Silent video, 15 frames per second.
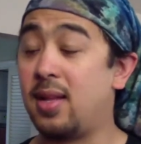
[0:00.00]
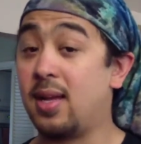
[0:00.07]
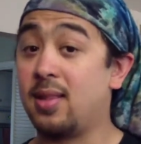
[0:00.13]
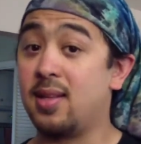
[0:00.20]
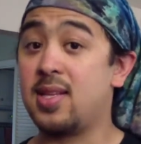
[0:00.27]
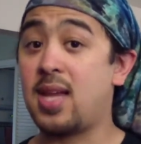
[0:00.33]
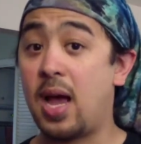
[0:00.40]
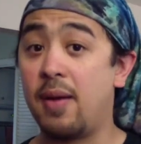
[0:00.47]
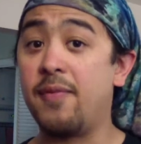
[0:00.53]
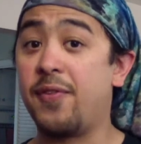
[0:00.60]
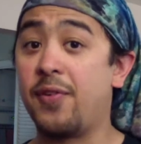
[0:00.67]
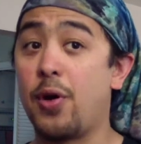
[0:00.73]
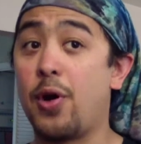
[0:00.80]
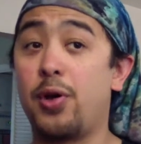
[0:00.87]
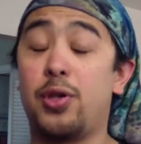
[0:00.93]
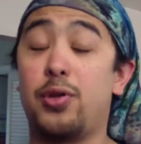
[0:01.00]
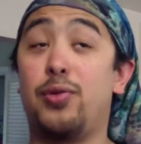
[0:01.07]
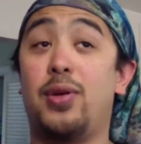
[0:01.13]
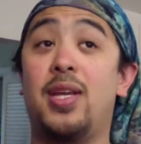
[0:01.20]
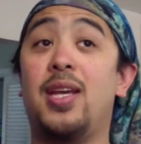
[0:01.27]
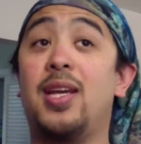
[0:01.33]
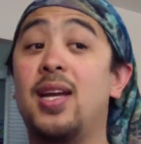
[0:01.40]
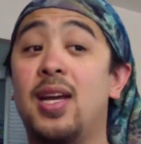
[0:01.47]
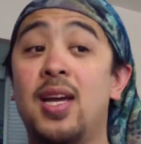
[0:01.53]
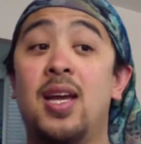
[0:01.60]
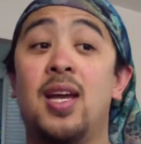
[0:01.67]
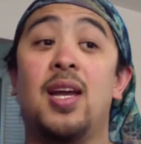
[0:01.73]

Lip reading: Like, the time for unique